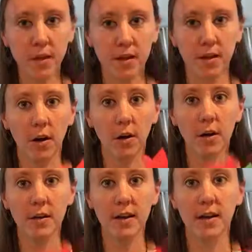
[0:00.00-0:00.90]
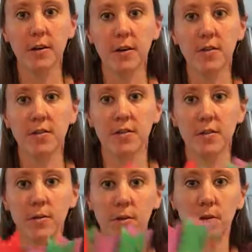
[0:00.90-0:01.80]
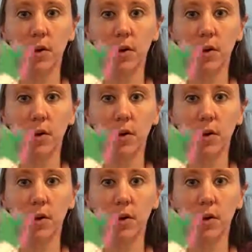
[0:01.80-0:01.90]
And then all the arrows will